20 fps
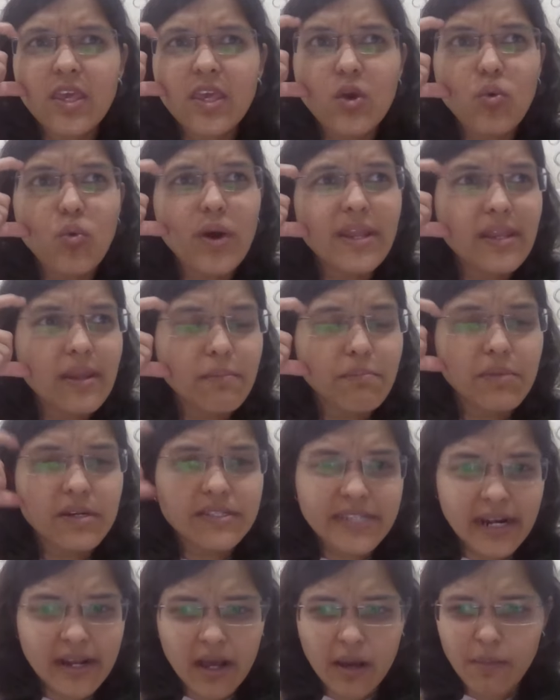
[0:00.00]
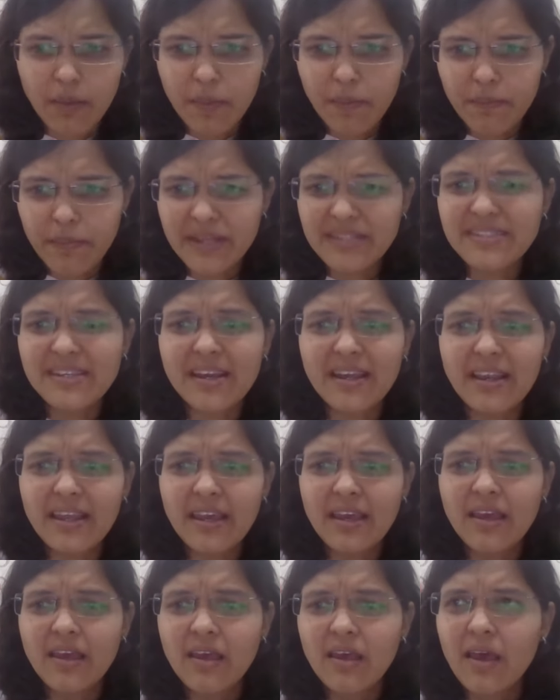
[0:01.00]
Q1 numbers had come up.
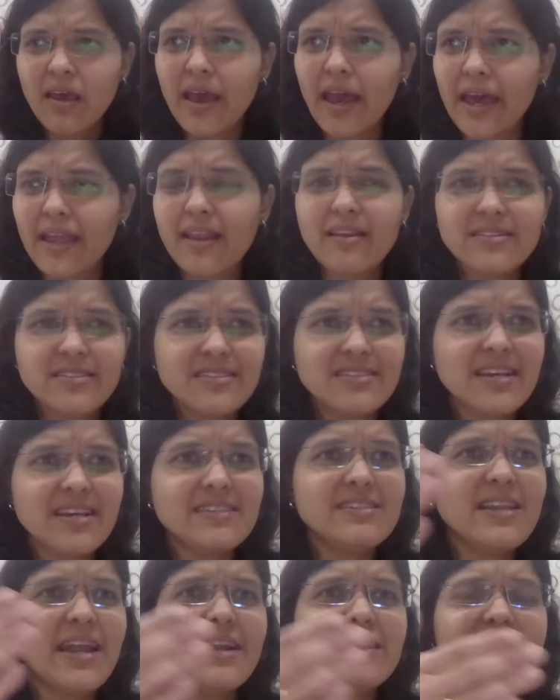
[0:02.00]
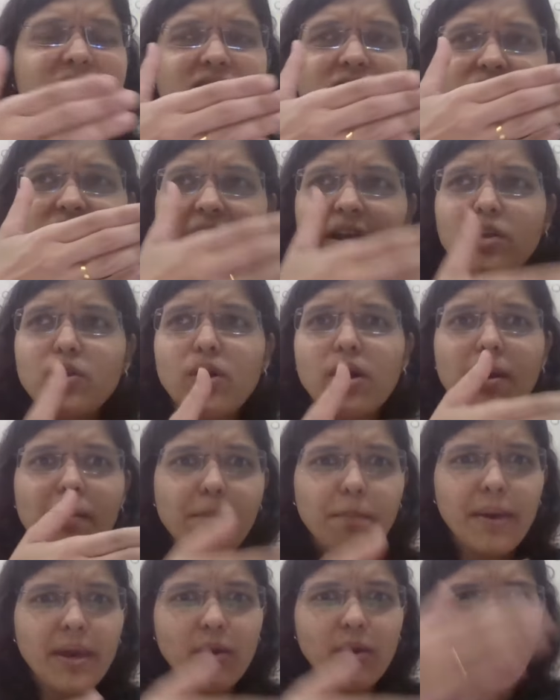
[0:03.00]
Basically, analysis as in I just tried to
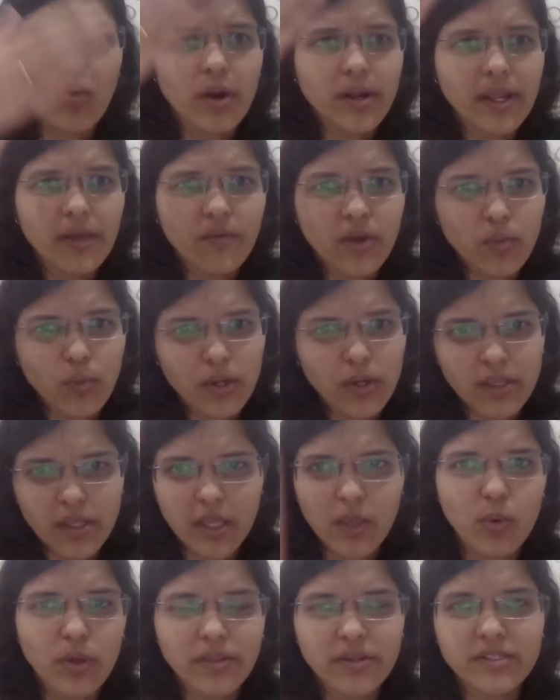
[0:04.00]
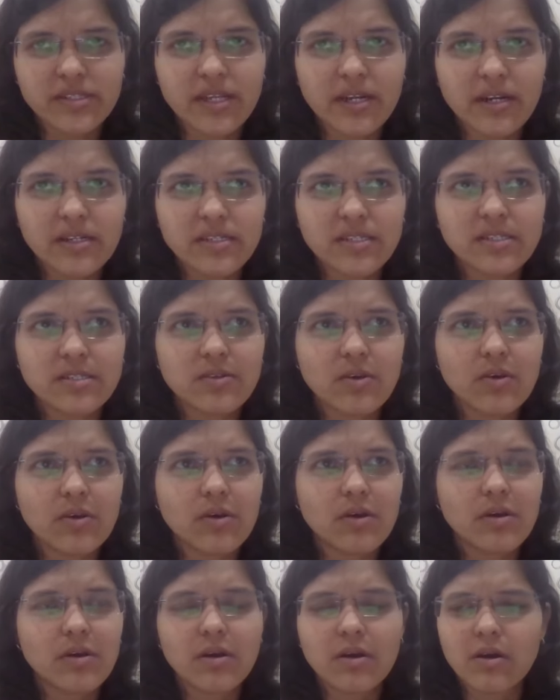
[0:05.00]
compare whatever were the Q1 results
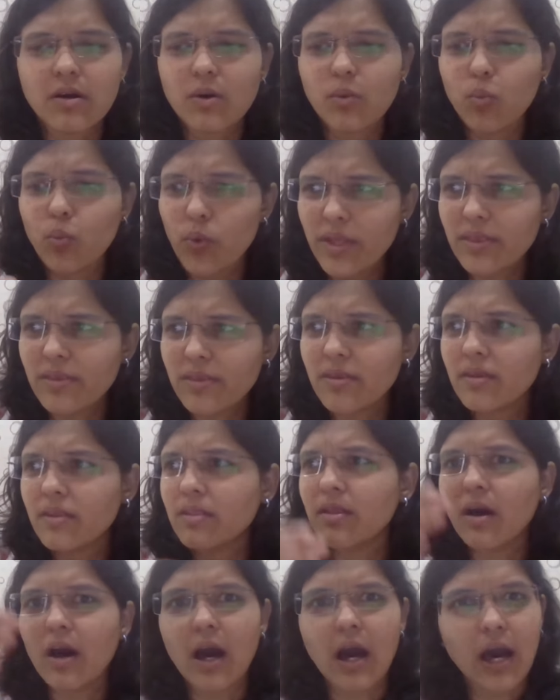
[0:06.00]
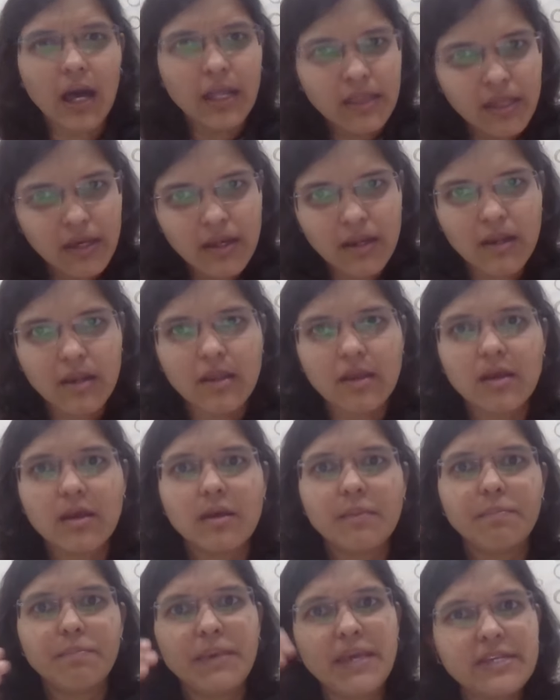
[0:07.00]
with the other
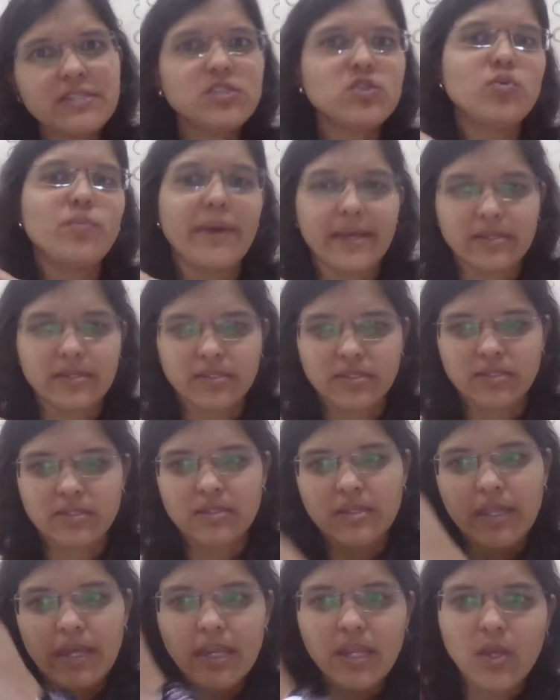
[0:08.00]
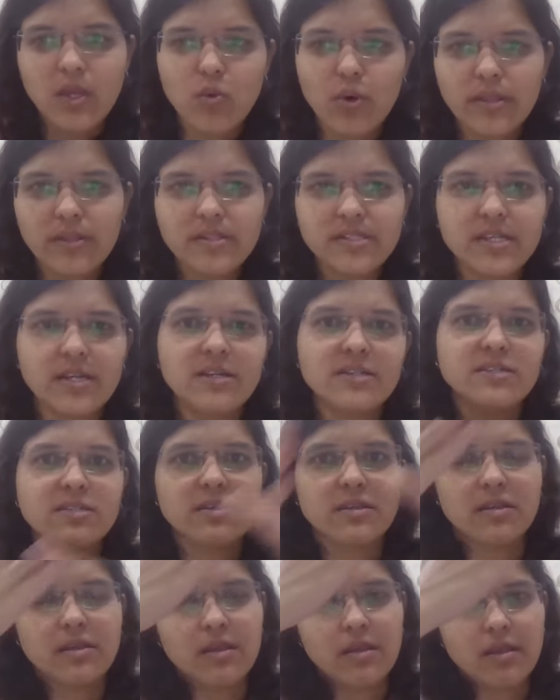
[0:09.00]
PSU banks, their Q1 results
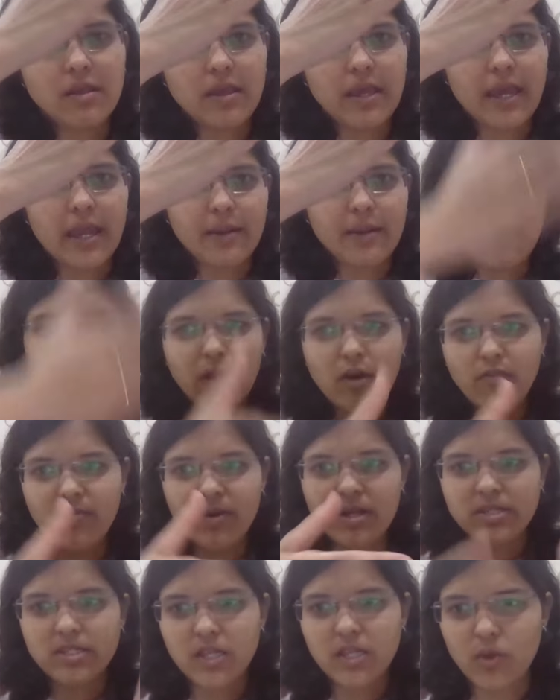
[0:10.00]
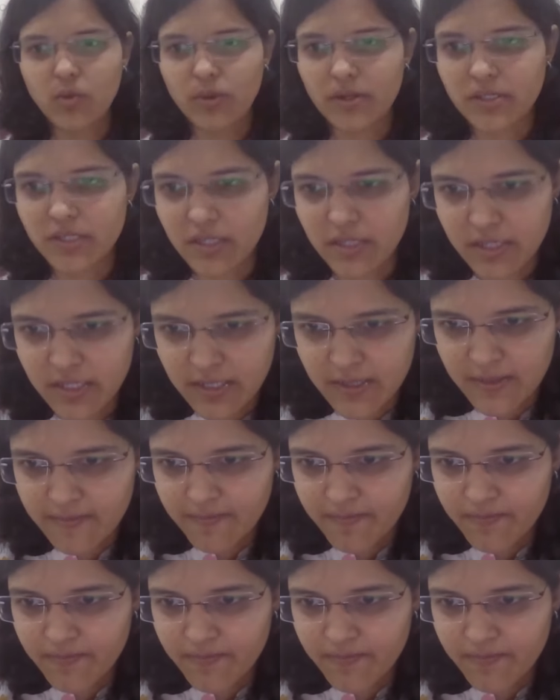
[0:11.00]
and Bank of Maharashtra Q1 results.